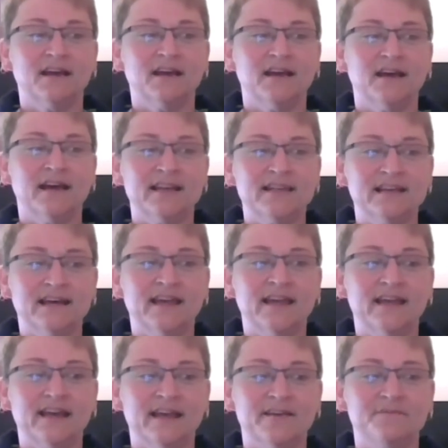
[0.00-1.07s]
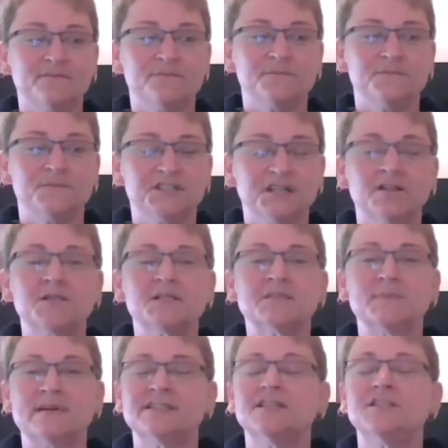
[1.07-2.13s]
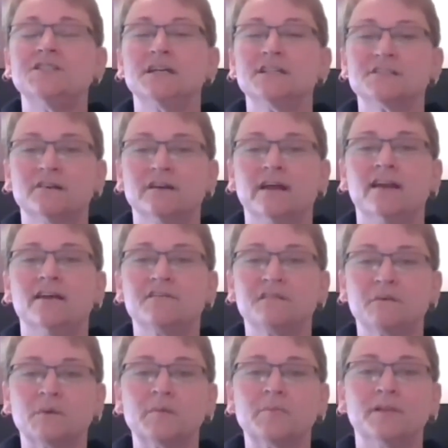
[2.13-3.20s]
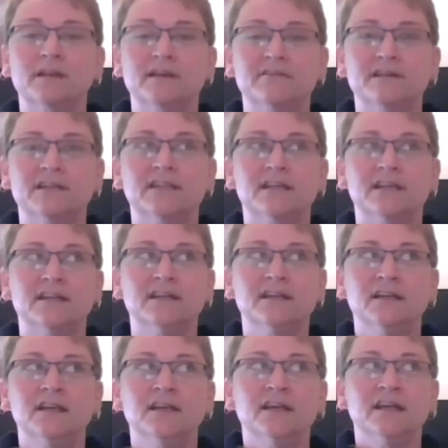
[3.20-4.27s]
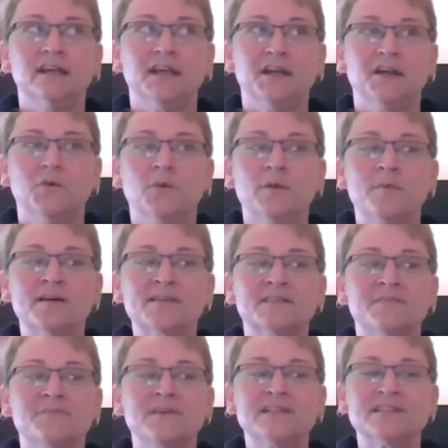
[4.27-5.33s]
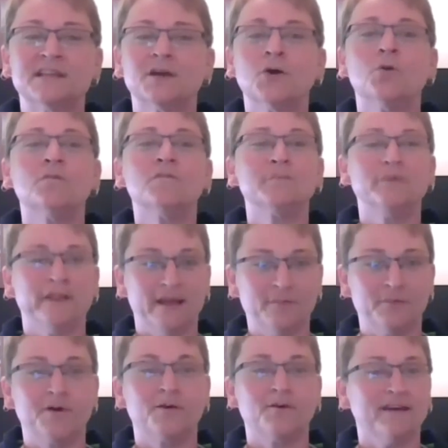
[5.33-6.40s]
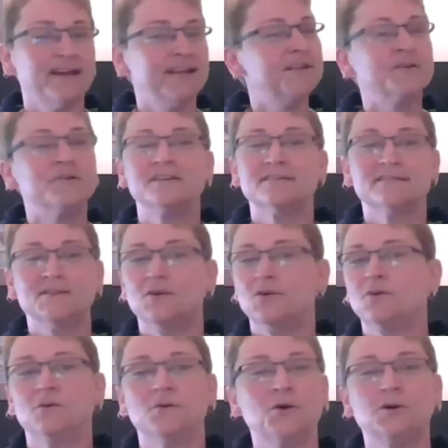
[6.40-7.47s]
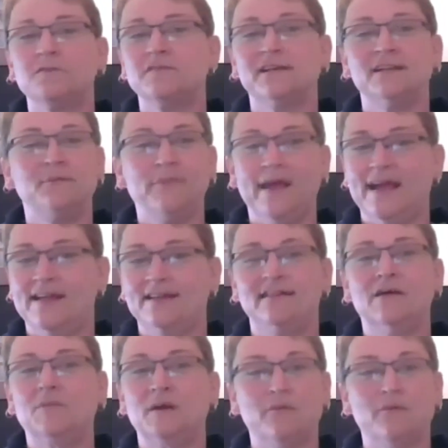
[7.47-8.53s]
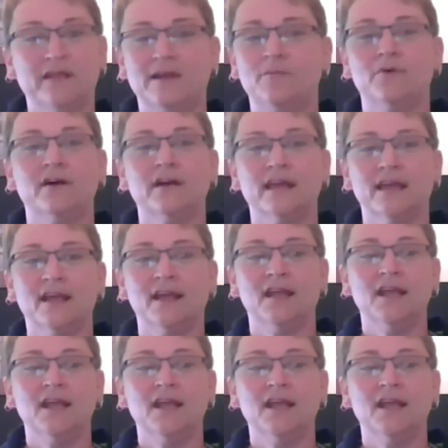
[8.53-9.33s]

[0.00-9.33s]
I shared this message yesterday, and I firmly believe it, that, we must have missed the COVID playbook, right? There is no COVID pandemic playbook. And